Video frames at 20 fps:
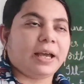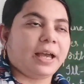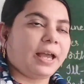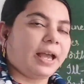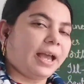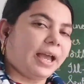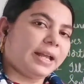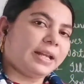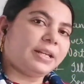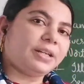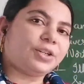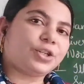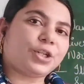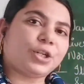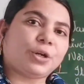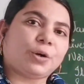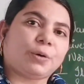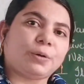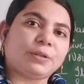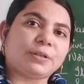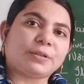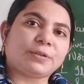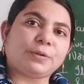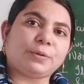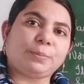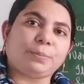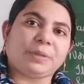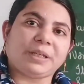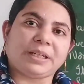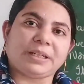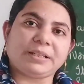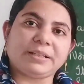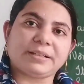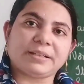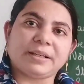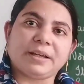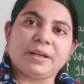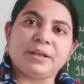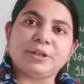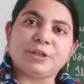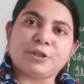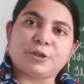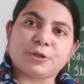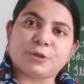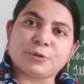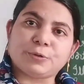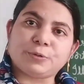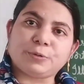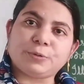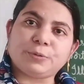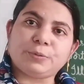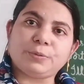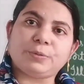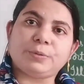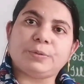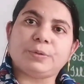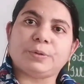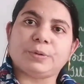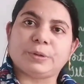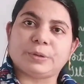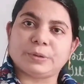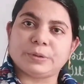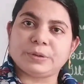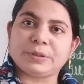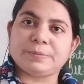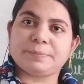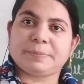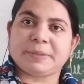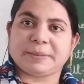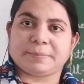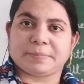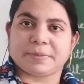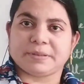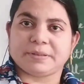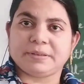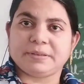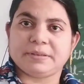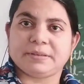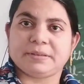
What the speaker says: And she also meets two good people